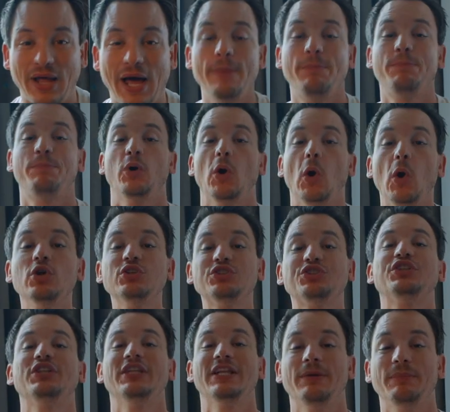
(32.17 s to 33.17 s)
I
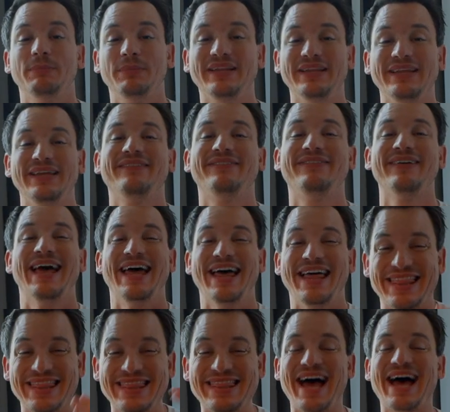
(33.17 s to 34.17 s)
personally believe
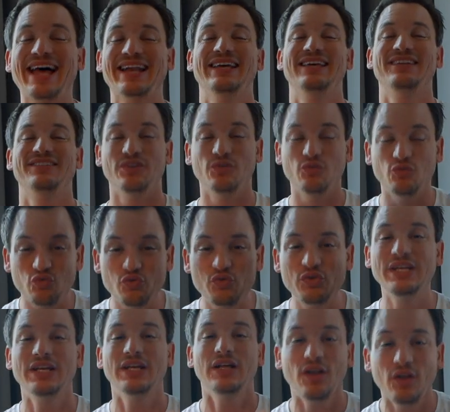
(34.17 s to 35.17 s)
that is a
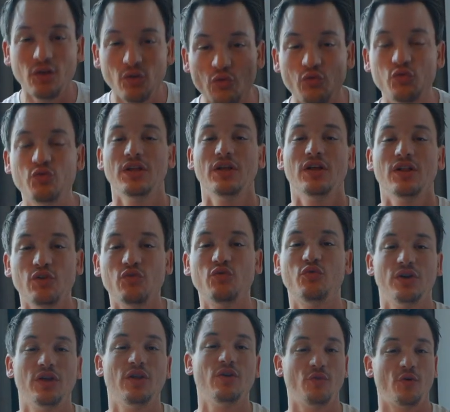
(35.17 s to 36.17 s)

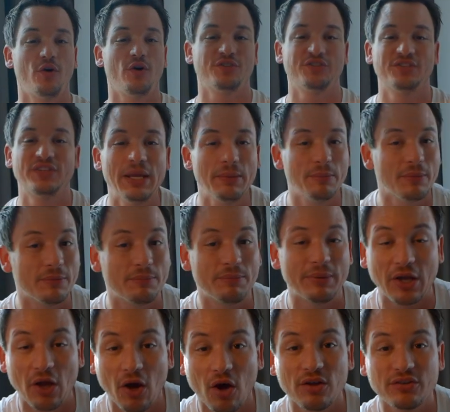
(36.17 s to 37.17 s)
real wrong statement,
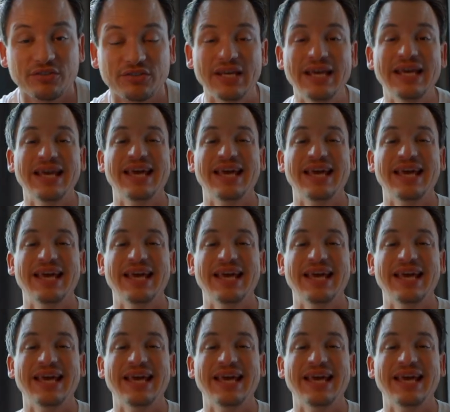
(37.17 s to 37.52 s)
because